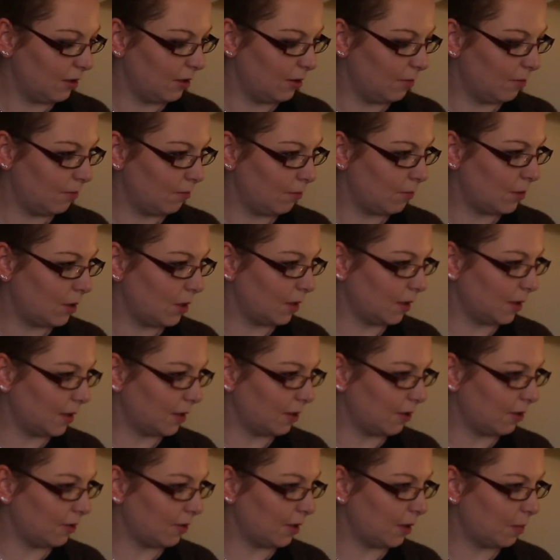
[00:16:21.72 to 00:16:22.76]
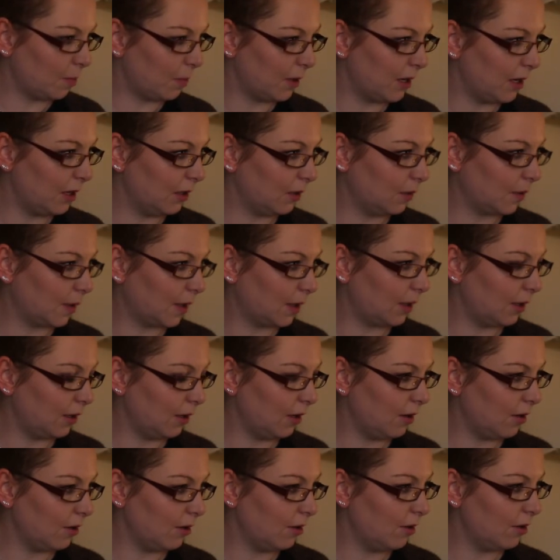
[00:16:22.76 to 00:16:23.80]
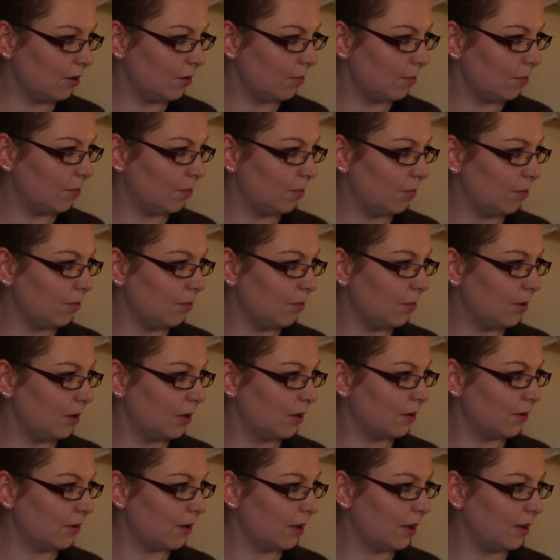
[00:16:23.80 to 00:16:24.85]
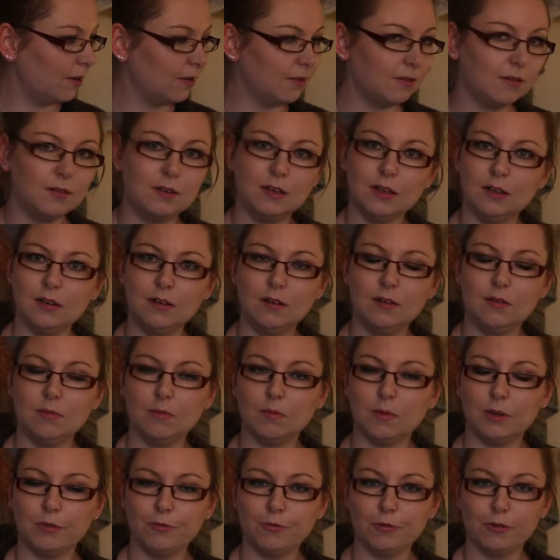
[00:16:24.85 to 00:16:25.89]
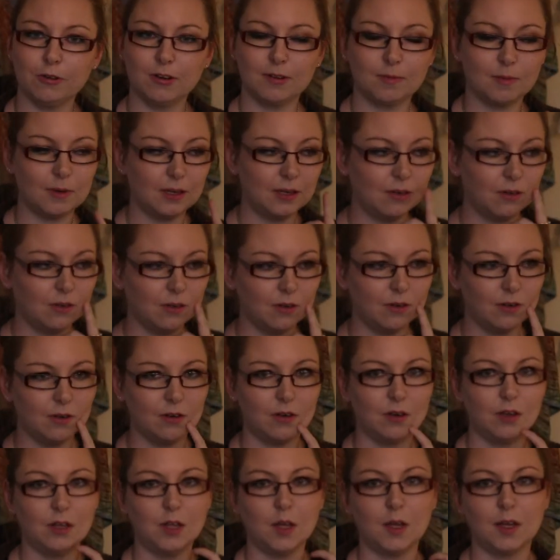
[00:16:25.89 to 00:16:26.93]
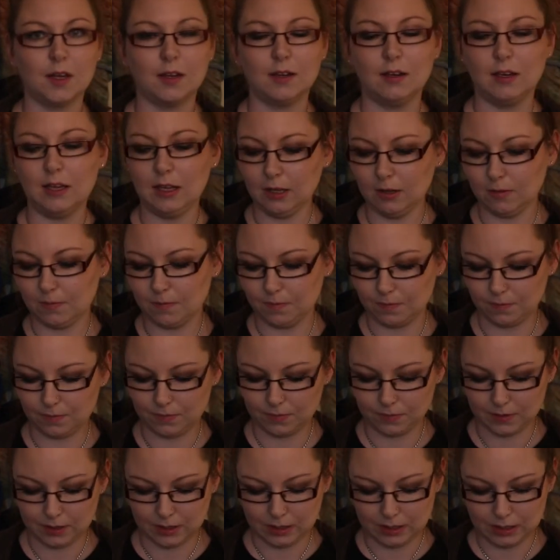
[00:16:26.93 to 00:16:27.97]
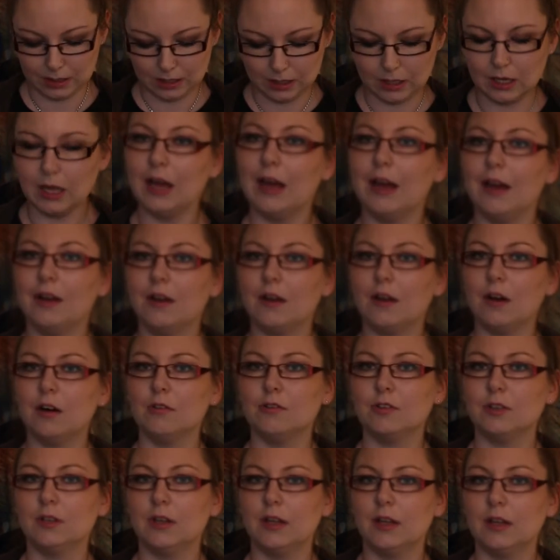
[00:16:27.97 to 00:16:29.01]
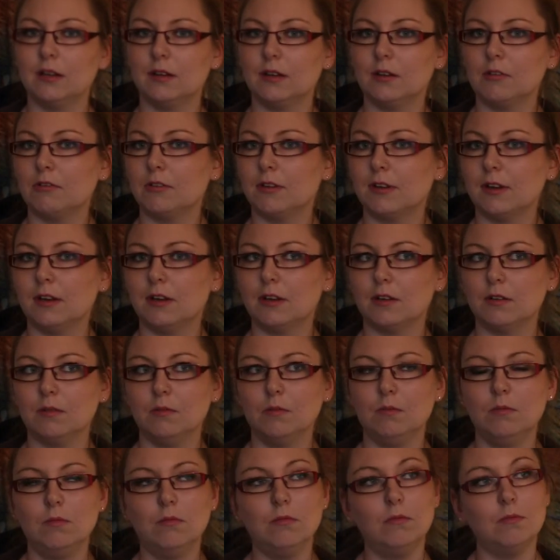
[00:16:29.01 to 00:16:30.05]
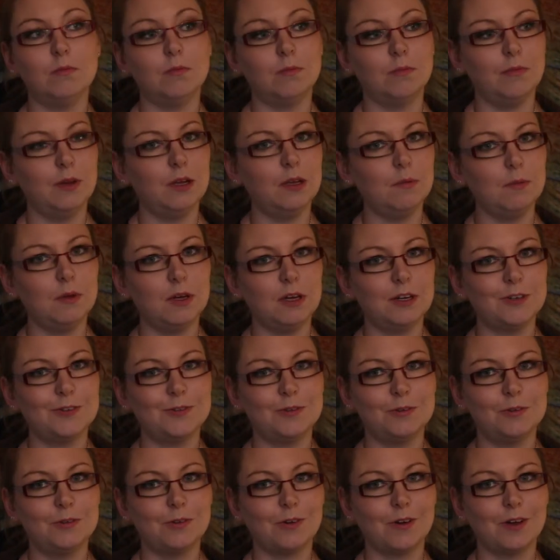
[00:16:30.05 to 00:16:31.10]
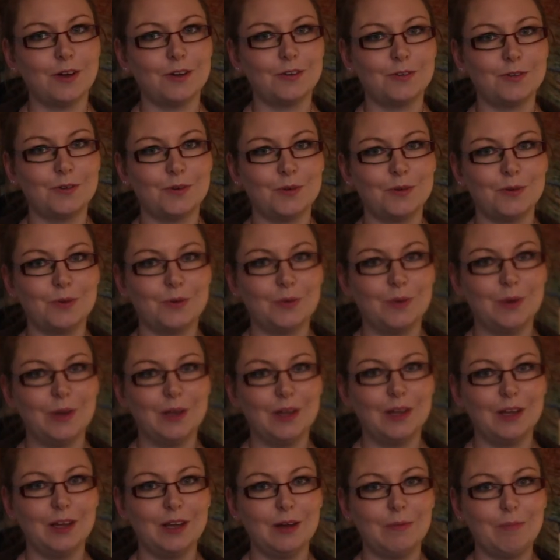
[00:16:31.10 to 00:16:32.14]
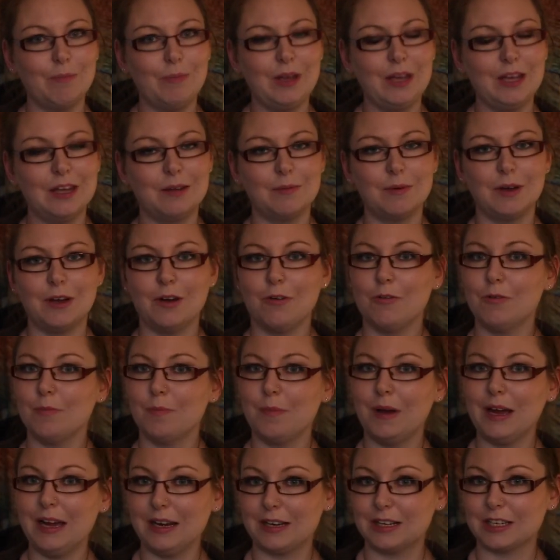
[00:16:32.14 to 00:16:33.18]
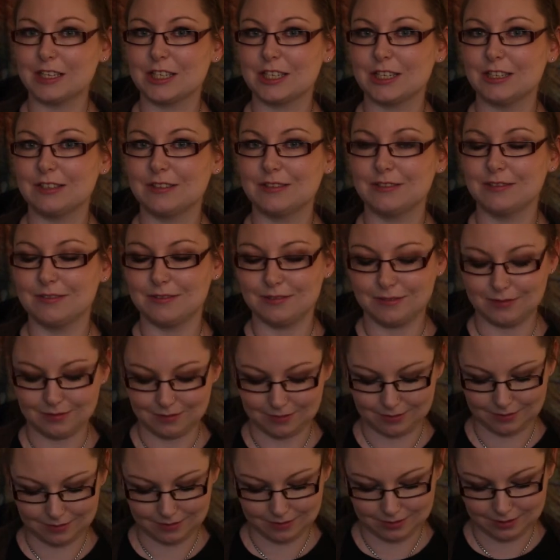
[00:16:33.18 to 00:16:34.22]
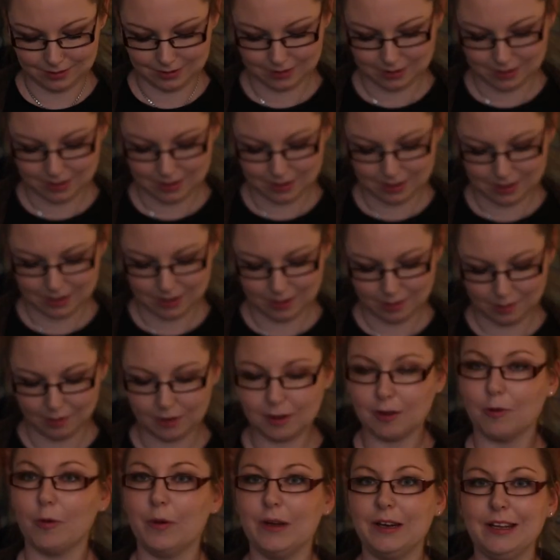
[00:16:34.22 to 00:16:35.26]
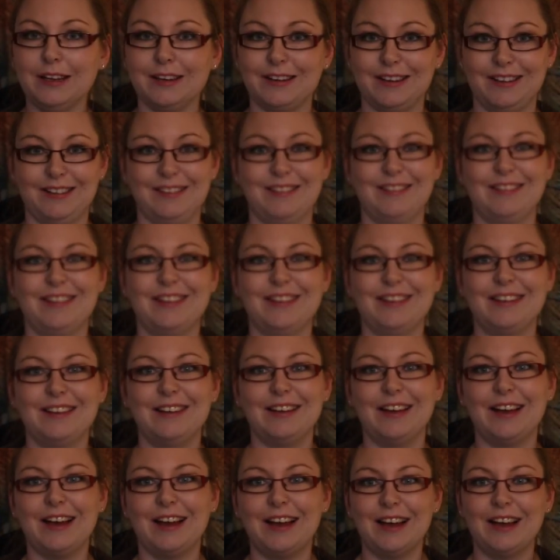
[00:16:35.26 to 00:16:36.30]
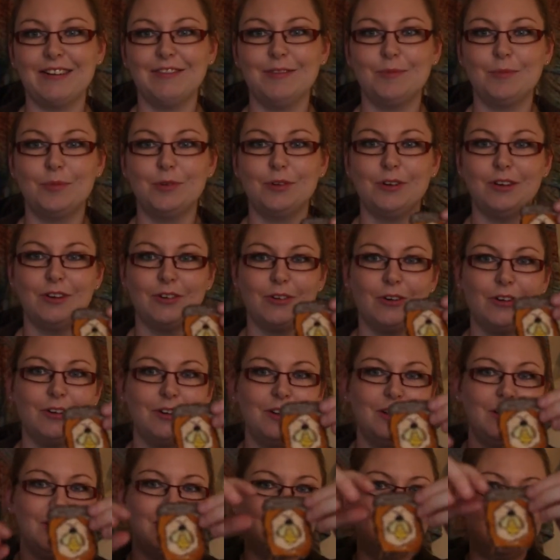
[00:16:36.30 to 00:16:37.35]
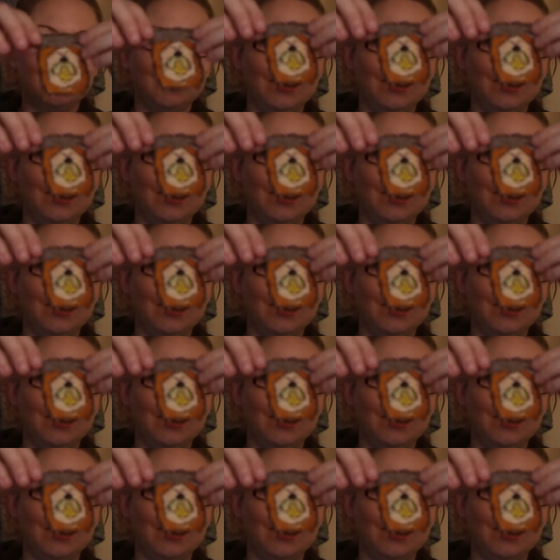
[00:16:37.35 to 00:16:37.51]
my son's pants here, but I did my first mend on his knee, and after that I was like, maybe I should try to make my own patch. So I did. I haven't put it on anything